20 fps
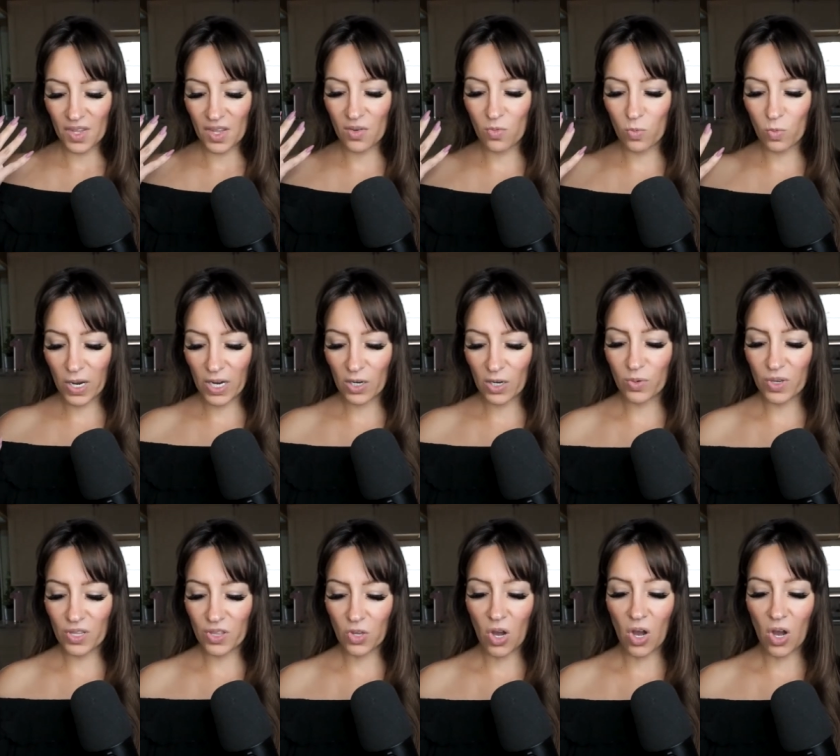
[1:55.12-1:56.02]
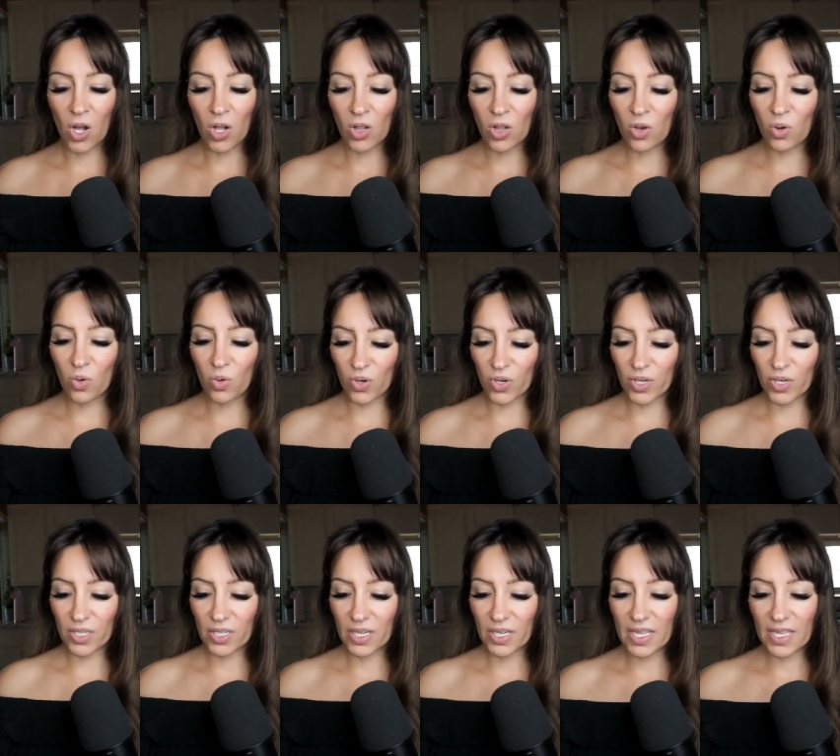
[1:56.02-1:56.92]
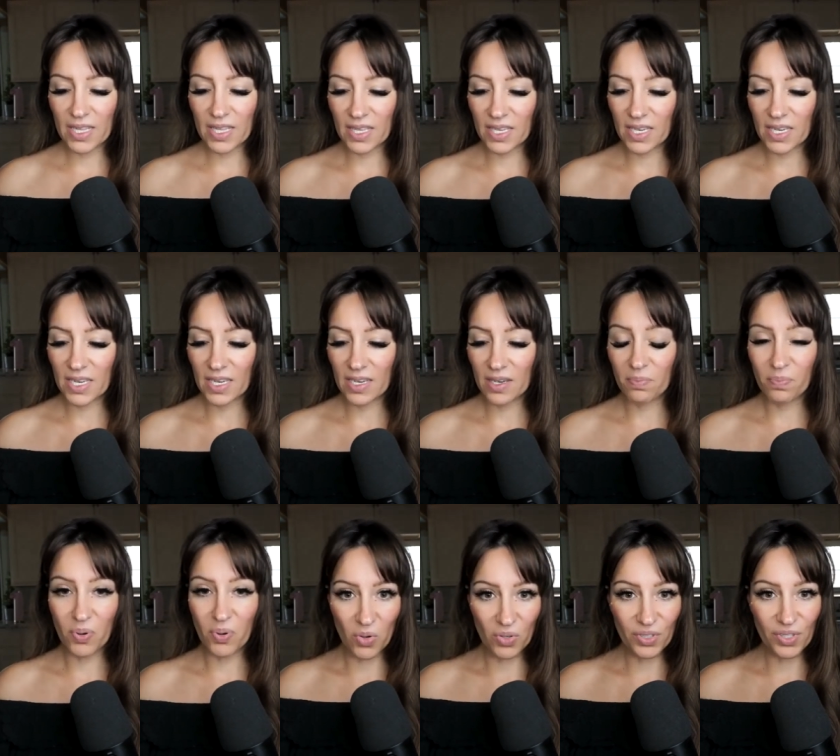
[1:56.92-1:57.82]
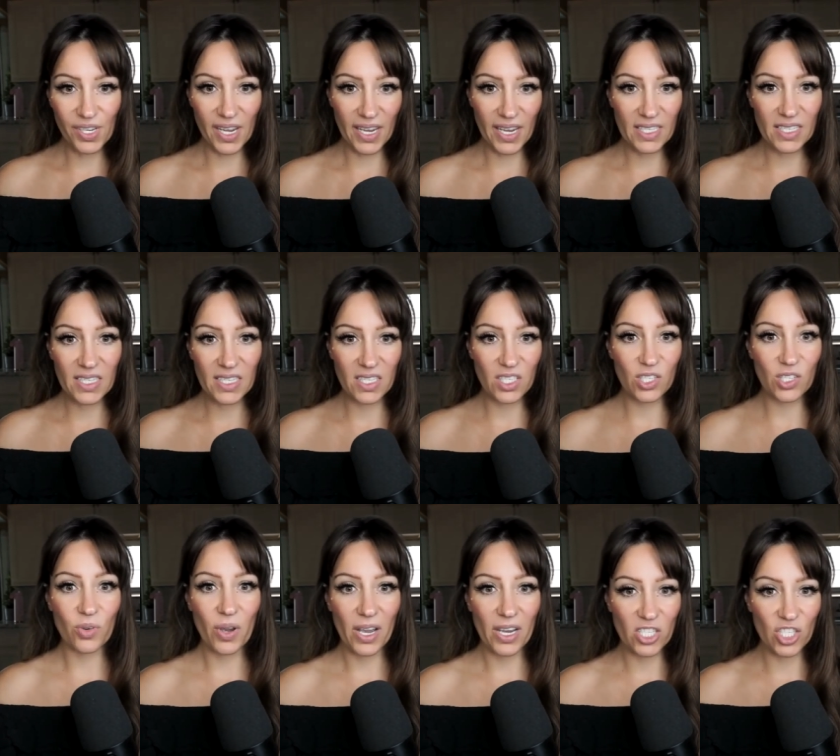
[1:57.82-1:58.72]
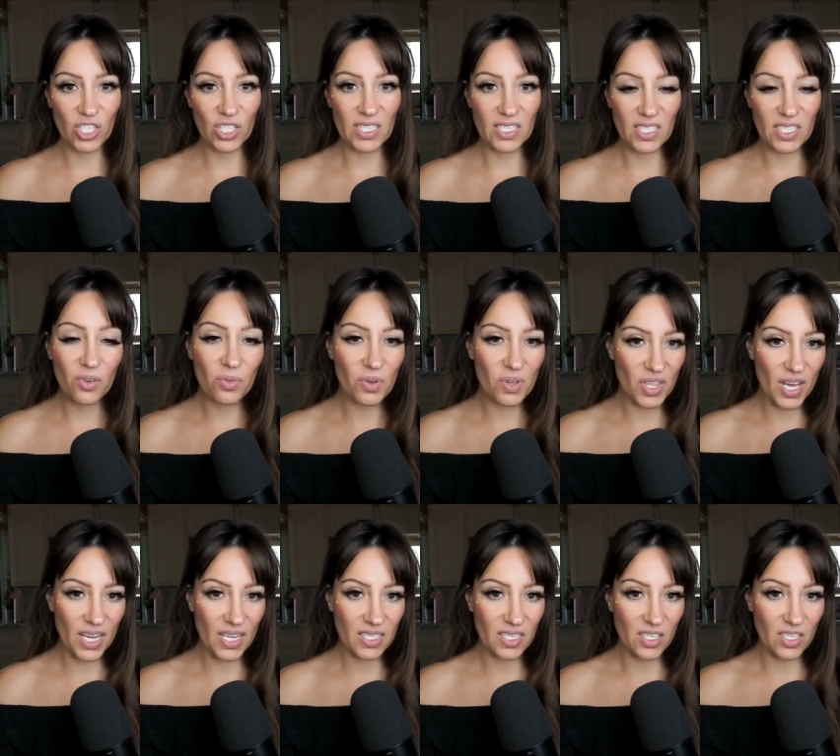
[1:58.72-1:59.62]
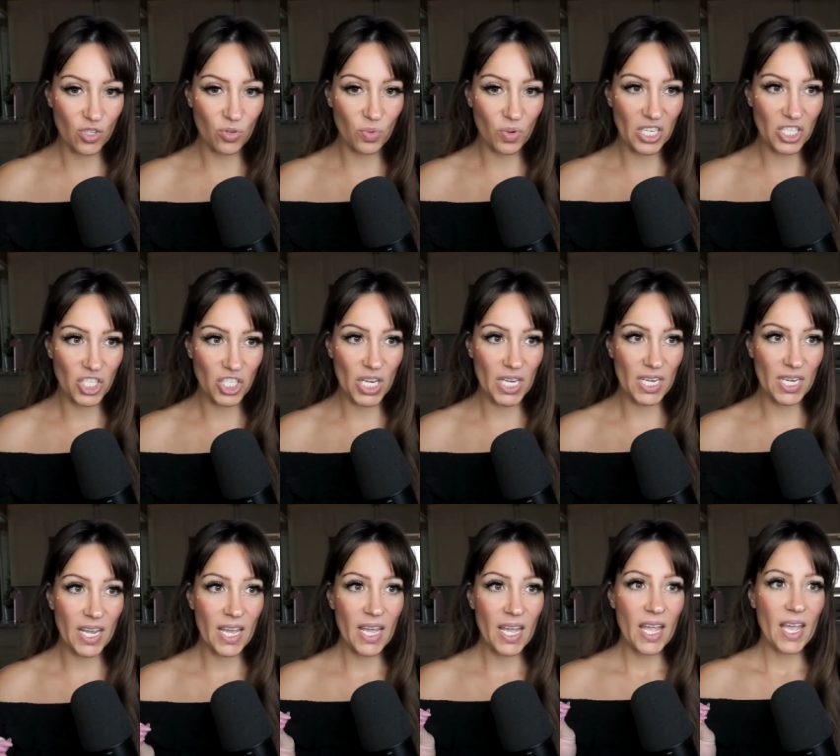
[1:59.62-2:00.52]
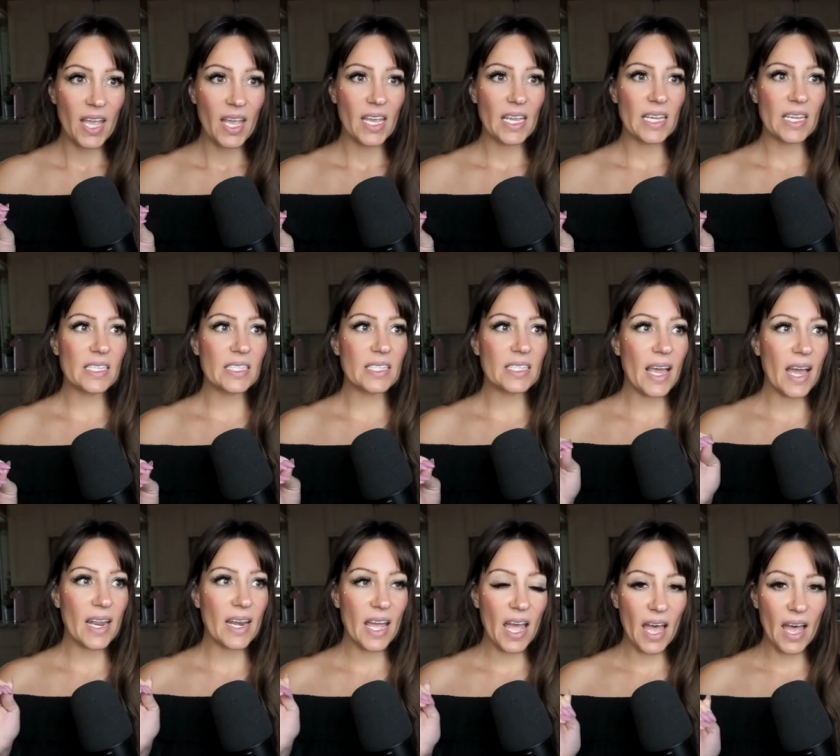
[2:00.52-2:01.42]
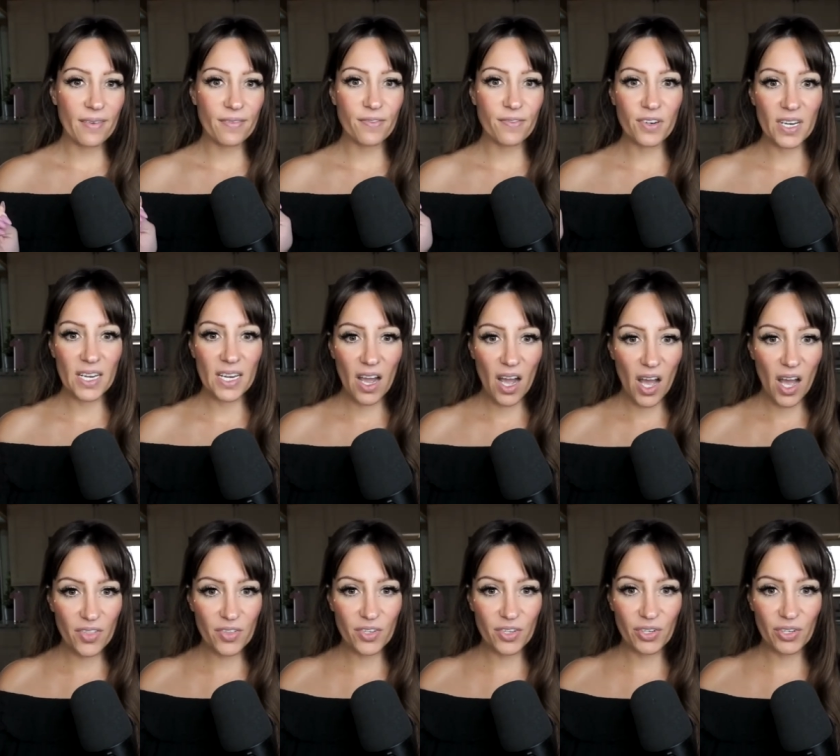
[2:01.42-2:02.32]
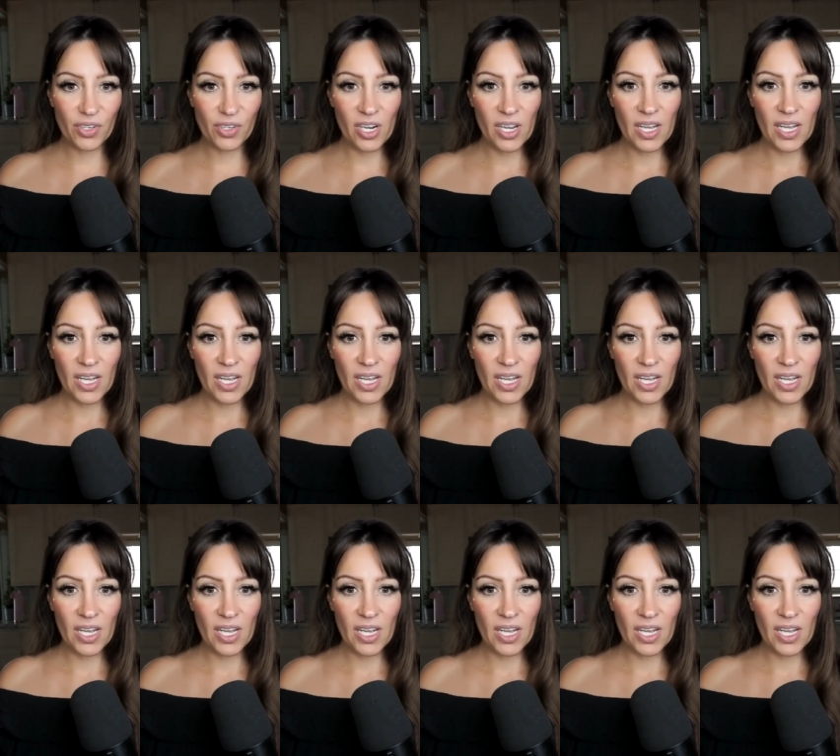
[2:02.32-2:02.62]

wherewithal or the boldness to actually deal with that situation, is that every other